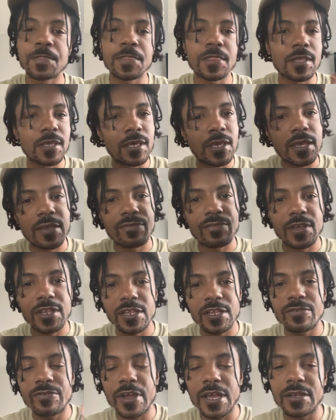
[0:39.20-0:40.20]
if
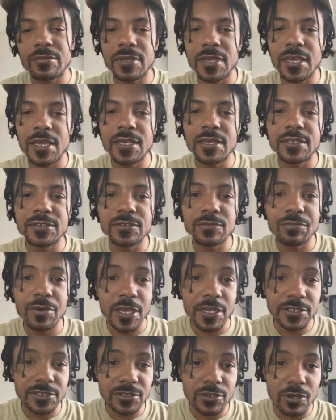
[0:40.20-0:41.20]
any random King Hussle
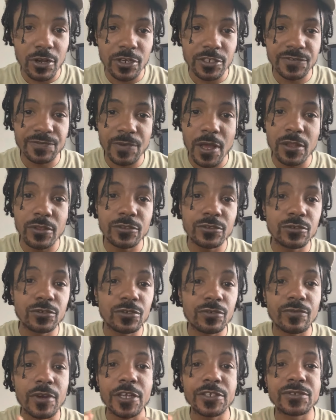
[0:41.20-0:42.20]
page starts following you
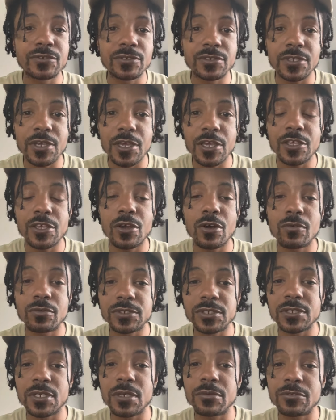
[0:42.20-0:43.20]
and writes you saying, yo,
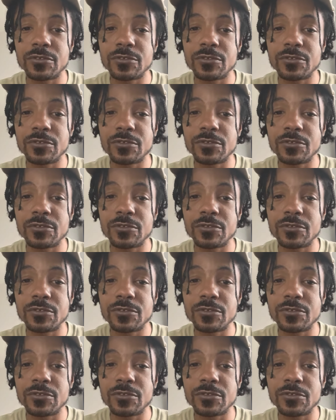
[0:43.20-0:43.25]
what's up?